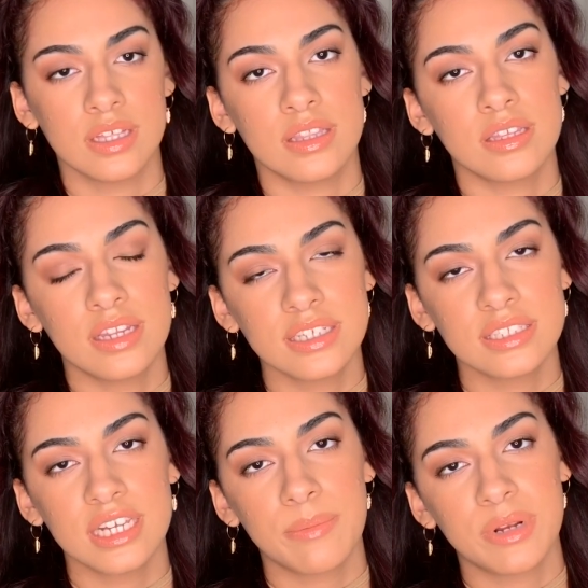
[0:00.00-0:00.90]
The next
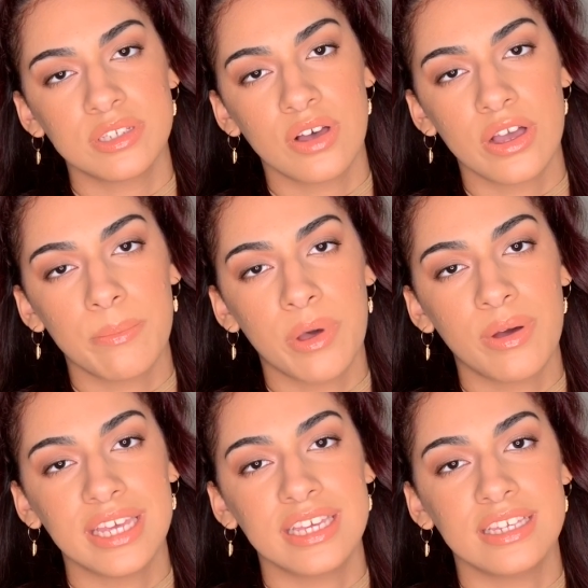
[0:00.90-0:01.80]
thing I'm going to talk
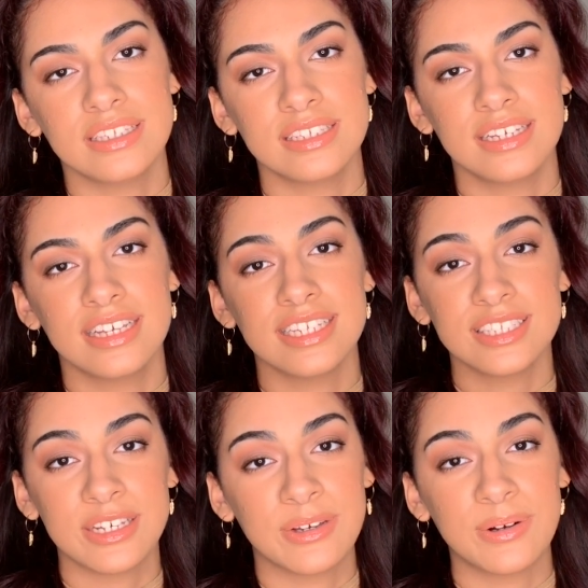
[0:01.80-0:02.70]
about is
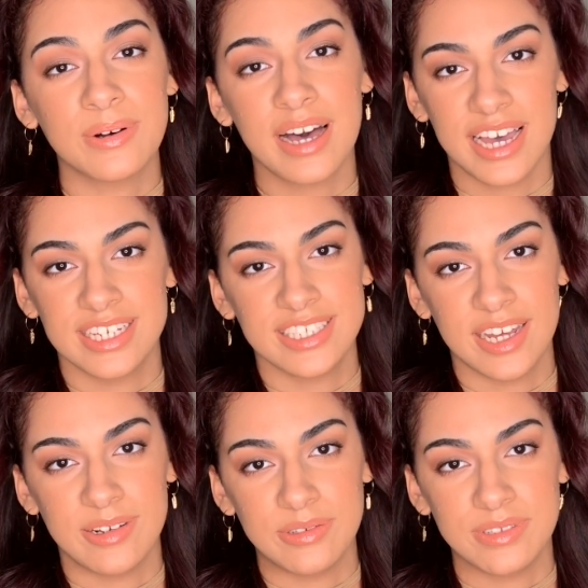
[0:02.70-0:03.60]
single
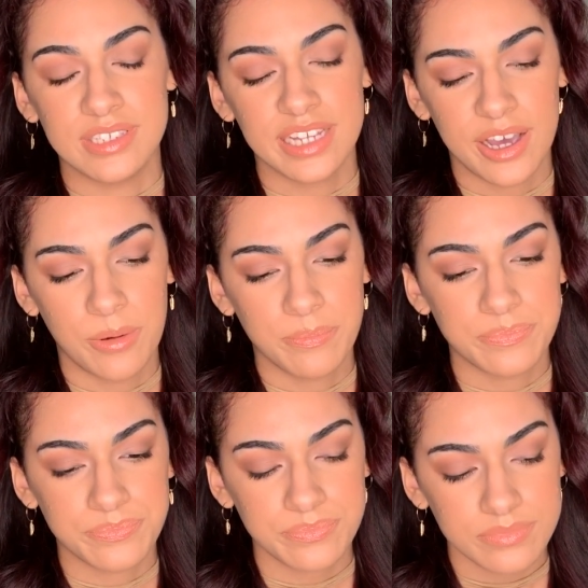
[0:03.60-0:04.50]
eyeshadows. Now,
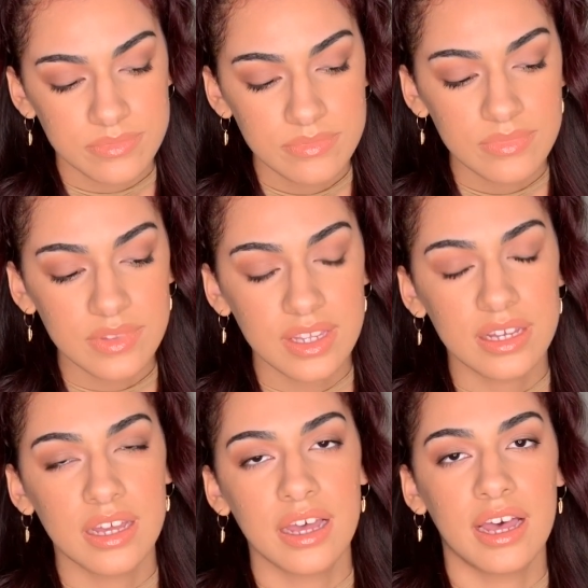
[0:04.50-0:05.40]

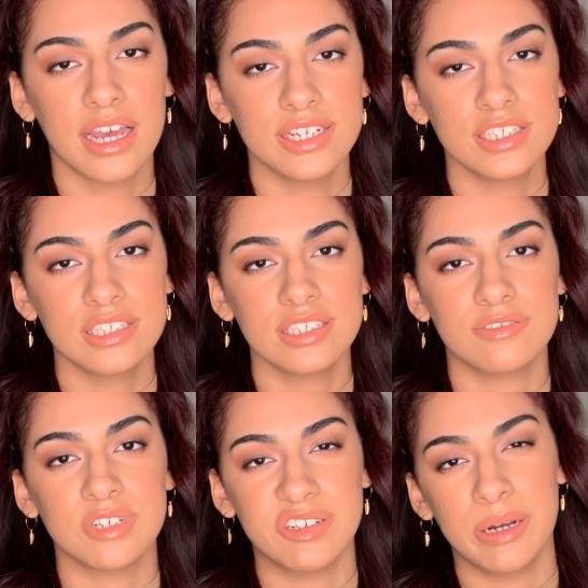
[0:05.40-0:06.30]
I
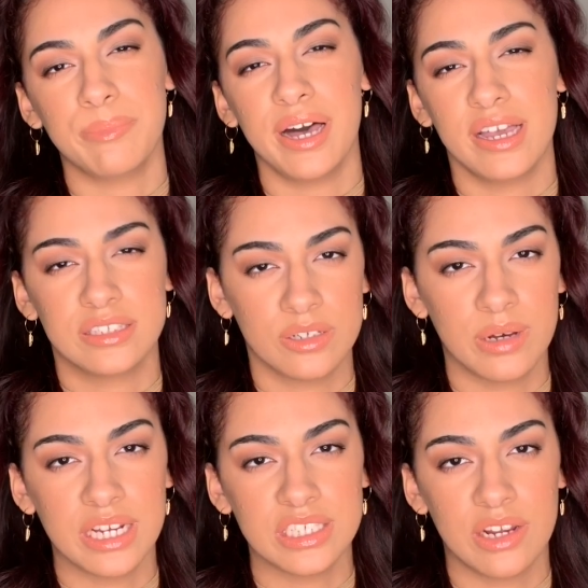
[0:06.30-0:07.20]
just regret buying single
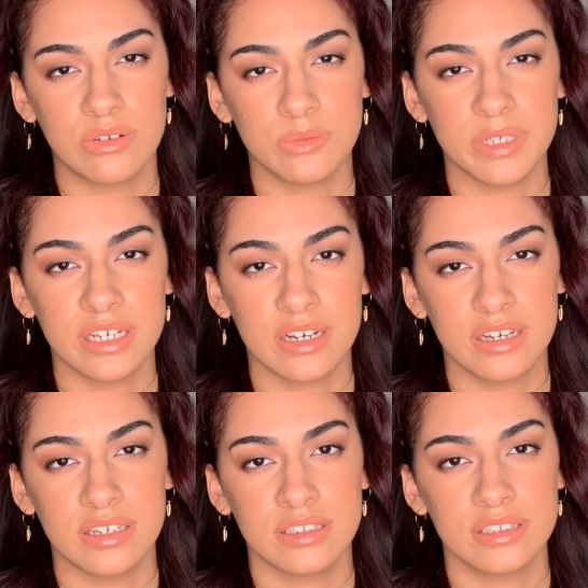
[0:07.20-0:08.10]
eyeshadows
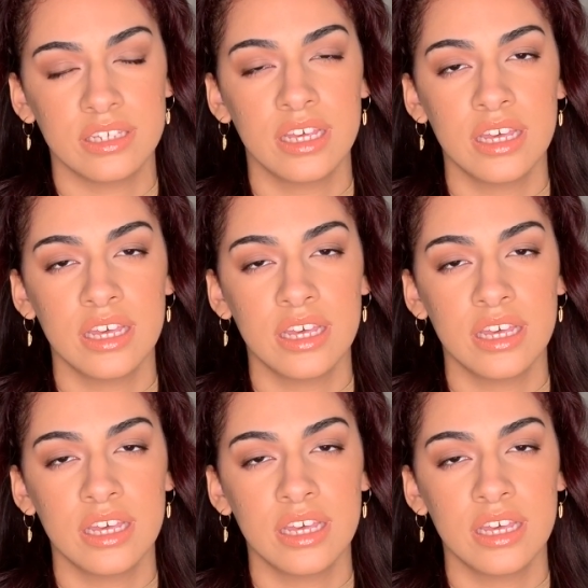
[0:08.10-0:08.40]
because